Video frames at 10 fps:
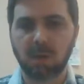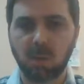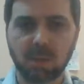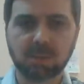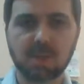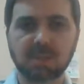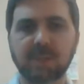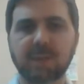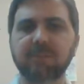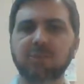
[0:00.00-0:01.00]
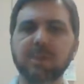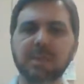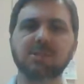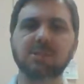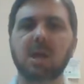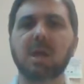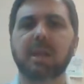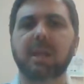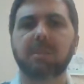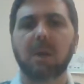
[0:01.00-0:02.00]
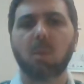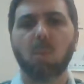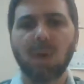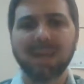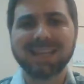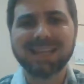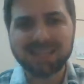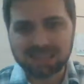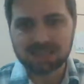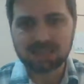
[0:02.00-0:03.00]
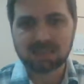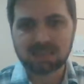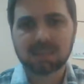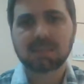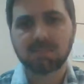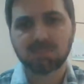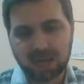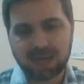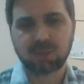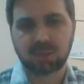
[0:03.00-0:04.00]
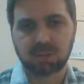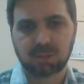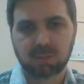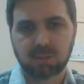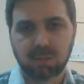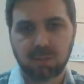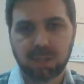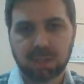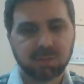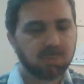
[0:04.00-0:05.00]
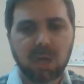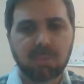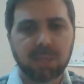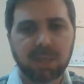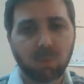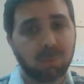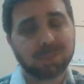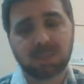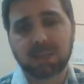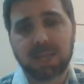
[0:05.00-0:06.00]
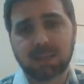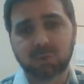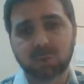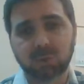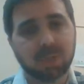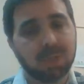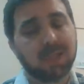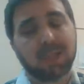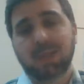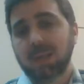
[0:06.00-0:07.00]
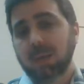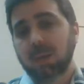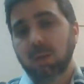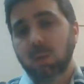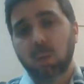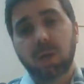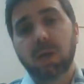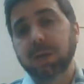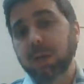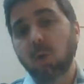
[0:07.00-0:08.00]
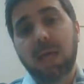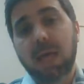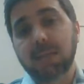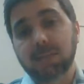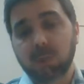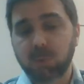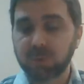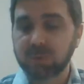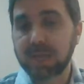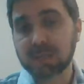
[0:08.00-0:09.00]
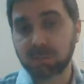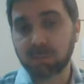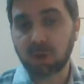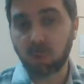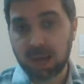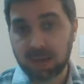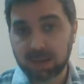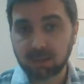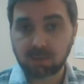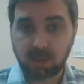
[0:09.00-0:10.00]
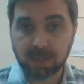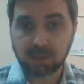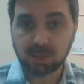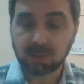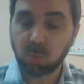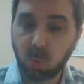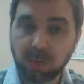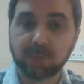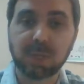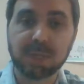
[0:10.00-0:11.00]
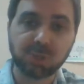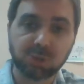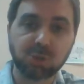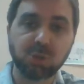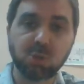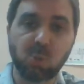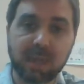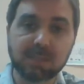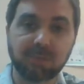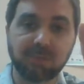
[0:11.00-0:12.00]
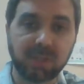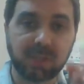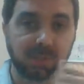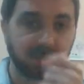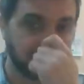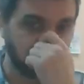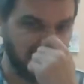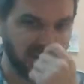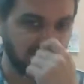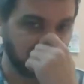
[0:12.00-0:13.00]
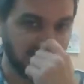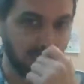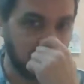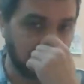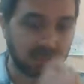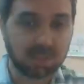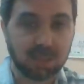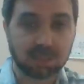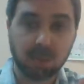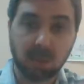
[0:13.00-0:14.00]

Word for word: I want to talk, spend a few minutes just talking about what is subtraction. Okay, so you're probably like, well, Mr. McAndrew, we already know that. It's like when you take something away, right? So that's one, there's actually two ways of thinking of subtraction that I want to discuss.